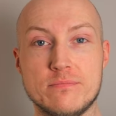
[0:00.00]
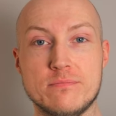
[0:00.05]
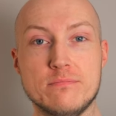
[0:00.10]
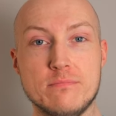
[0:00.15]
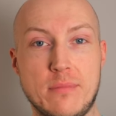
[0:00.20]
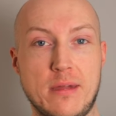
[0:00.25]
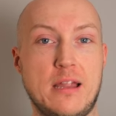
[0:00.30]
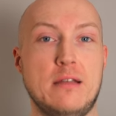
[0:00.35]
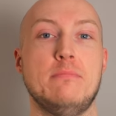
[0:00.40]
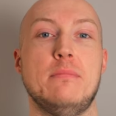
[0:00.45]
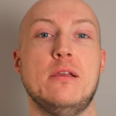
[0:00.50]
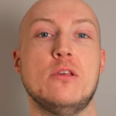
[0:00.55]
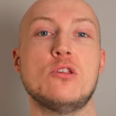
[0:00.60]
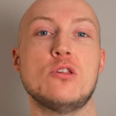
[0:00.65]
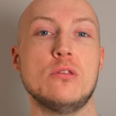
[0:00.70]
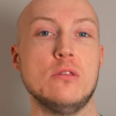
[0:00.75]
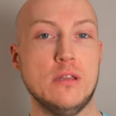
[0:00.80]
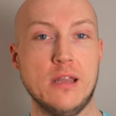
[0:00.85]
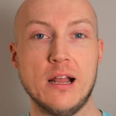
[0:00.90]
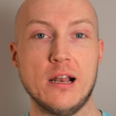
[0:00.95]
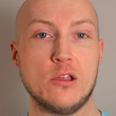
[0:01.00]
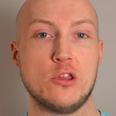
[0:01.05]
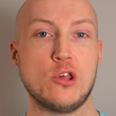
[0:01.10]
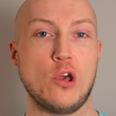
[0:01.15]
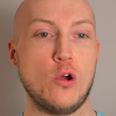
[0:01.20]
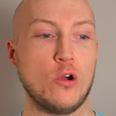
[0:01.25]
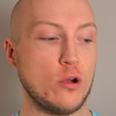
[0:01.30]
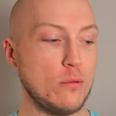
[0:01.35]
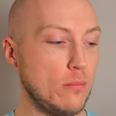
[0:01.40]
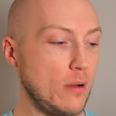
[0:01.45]
made me nearly
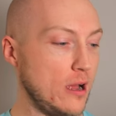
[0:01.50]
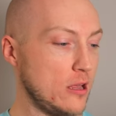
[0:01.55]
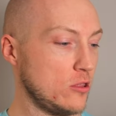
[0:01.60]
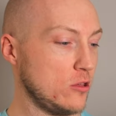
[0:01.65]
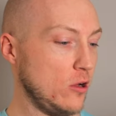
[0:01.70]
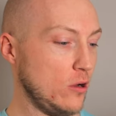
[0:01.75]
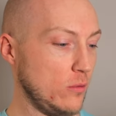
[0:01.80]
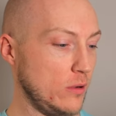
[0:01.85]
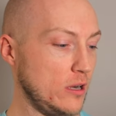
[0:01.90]
choke on my tongue